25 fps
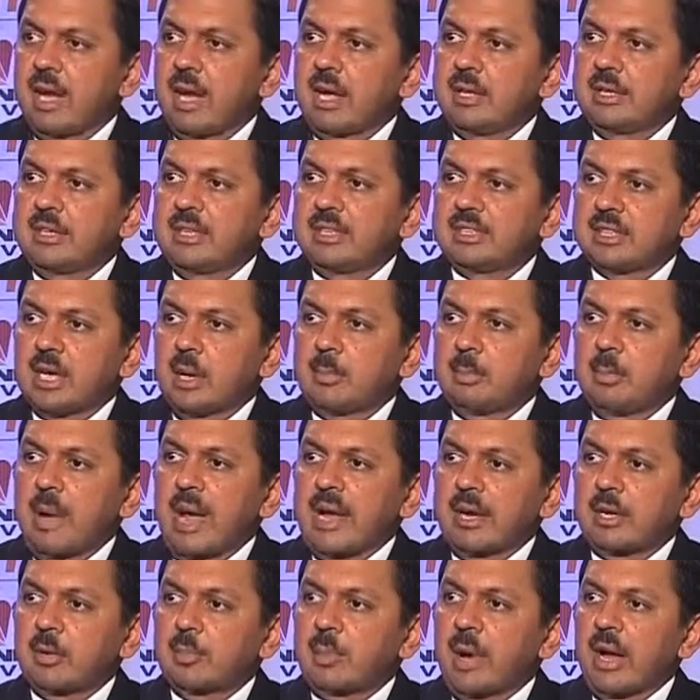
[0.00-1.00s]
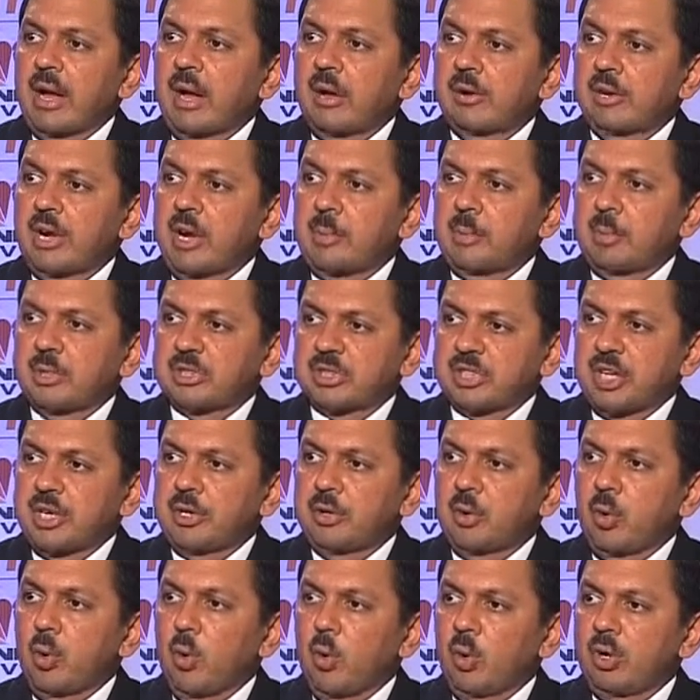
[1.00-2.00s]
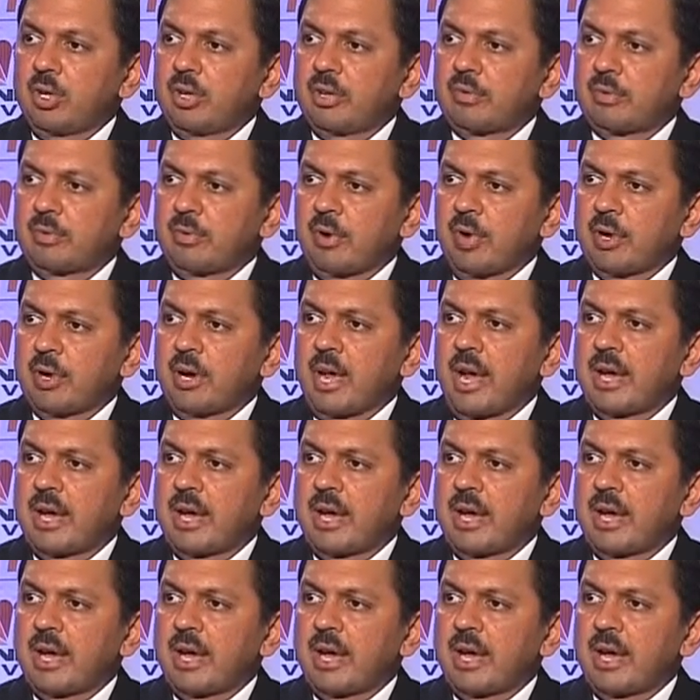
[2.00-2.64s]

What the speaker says: and these are backed by 100% gold. The fund